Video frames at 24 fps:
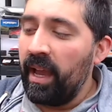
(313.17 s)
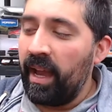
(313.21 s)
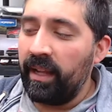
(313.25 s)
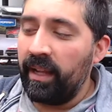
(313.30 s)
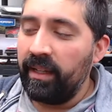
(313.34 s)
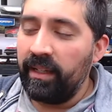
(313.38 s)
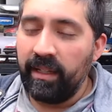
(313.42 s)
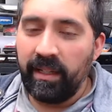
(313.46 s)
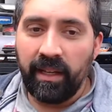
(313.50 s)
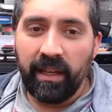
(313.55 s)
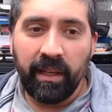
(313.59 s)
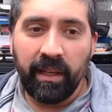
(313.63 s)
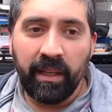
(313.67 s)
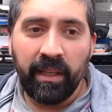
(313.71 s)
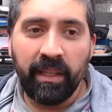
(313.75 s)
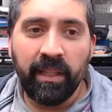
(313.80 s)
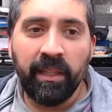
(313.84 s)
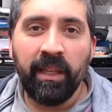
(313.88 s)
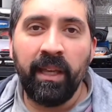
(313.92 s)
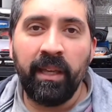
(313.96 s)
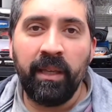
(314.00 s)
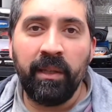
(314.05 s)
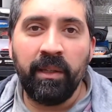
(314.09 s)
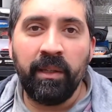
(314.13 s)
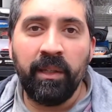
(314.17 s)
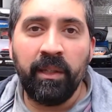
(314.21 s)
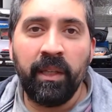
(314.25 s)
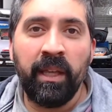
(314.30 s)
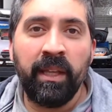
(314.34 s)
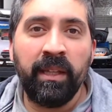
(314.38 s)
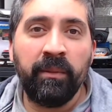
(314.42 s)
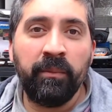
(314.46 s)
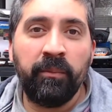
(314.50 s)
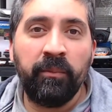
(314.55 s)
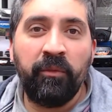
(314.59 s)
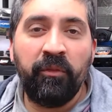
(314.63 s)
and
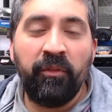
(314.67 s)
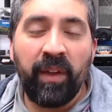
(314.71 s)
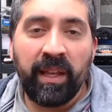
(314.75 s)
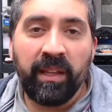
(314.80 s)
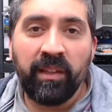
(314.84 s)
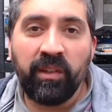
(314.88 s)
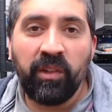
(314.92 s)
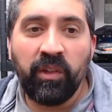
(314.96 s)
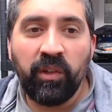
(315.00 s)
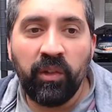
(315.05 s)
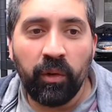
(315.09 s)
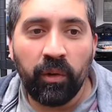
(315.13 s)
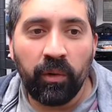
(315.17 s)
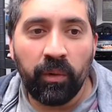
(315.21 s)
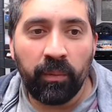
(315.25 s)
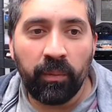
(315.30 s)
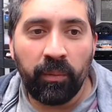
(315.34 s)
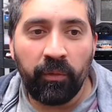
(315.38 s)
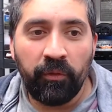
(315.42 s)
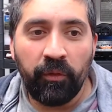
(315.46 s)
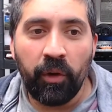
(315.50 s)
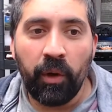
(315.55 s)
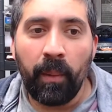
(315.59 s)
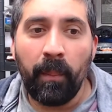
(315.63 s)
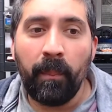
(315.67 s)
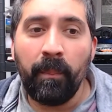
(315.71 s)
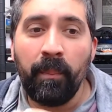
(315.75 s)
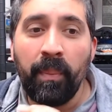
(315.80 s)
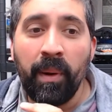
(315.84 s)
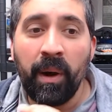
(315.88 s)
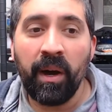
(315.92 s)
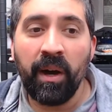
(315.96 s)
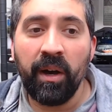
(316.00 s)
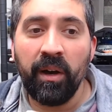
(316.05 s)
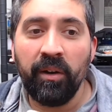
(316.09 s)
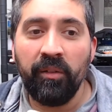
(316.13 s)
it fits your foot
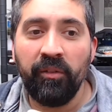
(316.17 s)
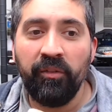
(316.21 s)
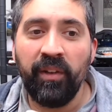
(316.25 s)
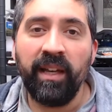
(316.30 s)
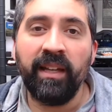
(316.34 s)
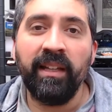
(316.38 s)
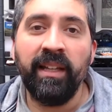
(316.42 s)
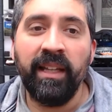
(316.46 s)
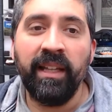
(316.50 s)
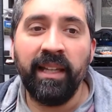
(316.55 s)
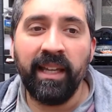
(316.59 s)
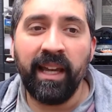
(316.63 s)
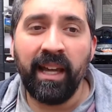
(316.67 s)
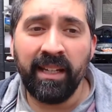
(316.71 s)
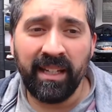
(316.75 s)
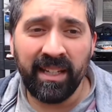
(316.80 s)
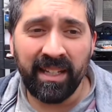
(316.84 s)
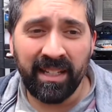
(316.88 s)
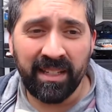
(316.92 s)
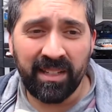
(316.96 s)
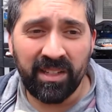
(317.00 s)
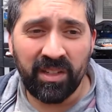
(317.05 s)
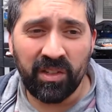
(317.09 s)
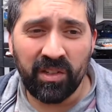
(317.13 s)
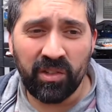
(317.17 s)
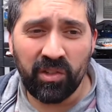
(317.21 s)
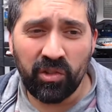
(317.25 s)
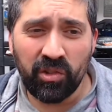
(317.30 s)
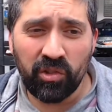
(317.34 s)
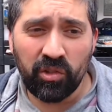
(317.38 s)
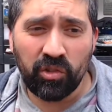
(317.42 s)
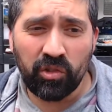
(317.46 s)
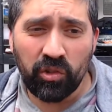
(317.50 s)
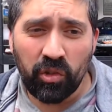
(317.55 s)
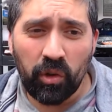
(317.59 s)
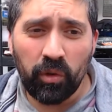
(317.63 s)
perfectly, and it's
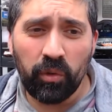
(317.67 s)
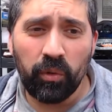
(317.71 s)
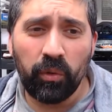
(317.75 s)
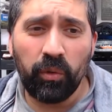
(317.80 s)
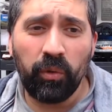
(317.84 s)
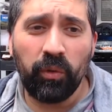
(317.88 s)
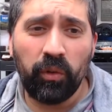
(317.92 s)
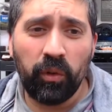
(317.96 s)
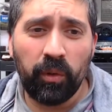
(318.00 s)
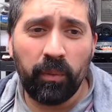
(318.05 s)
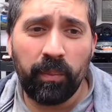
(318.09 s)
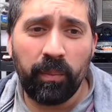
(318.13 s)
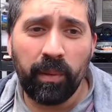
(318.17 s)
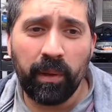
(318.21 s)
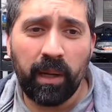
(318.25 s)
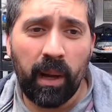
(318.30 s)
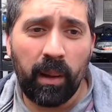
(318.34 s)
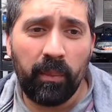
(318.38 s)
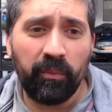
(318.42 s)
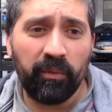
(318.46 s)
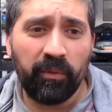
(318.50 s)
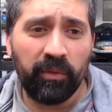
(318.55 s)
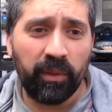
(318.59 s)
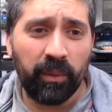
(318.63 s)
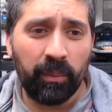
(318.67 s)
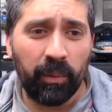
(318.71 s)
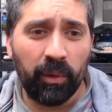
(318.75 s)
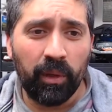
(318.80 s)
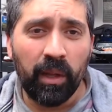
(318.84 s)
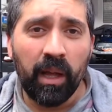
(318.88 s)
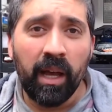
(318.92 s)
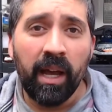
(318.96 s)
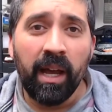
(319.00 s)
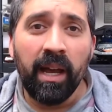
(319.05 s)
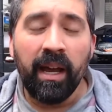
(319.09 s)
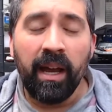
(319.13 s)
just so super comfortable.